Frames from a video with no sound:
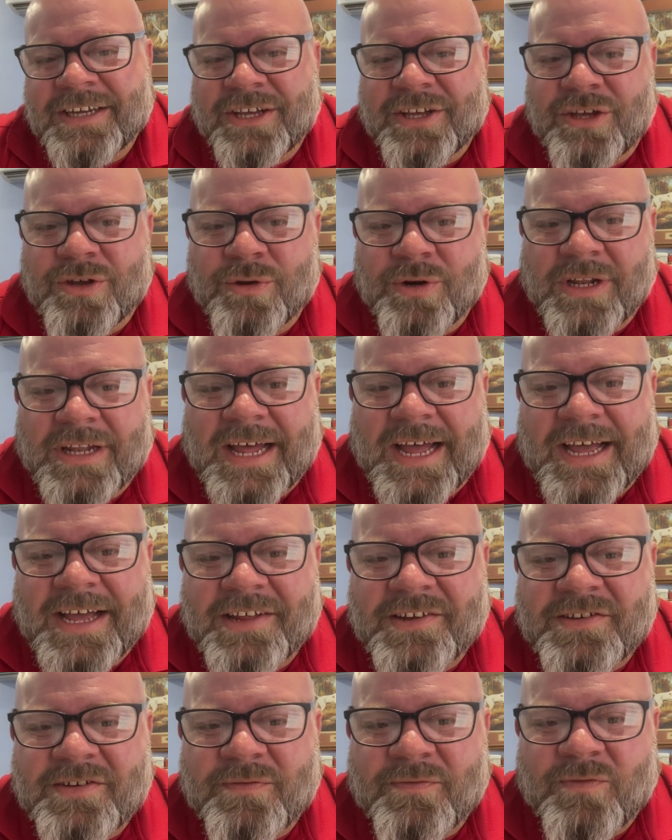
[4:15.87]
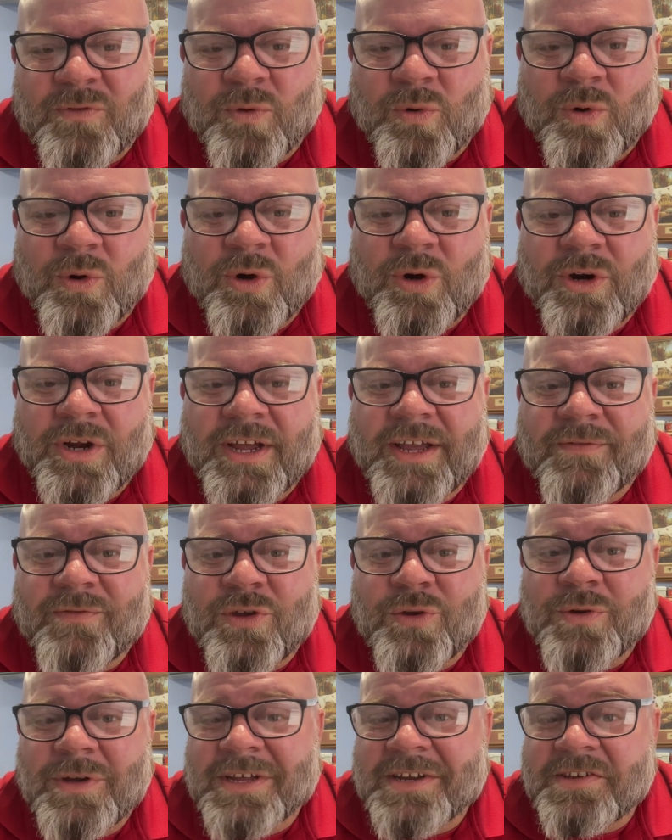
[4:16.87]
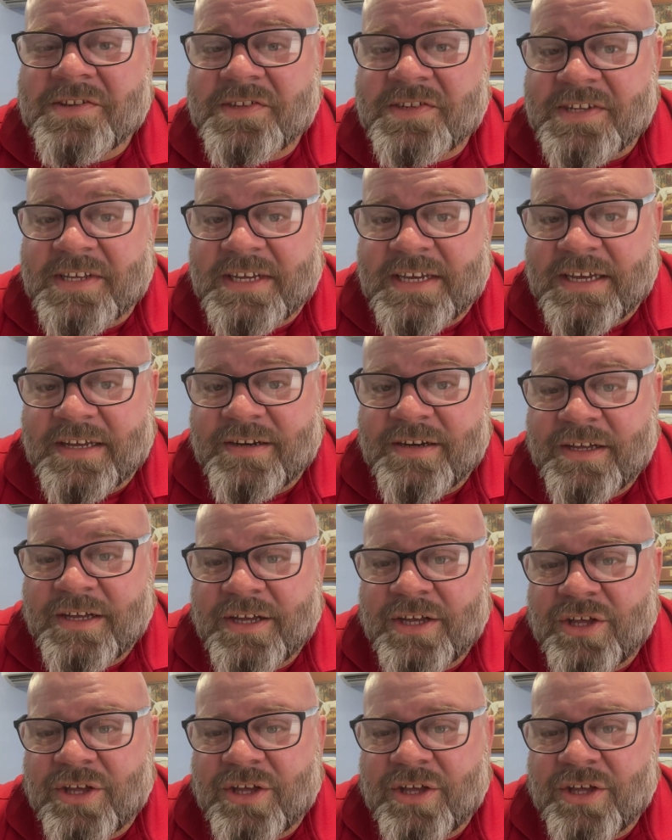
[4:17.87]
utilized for if you can see it.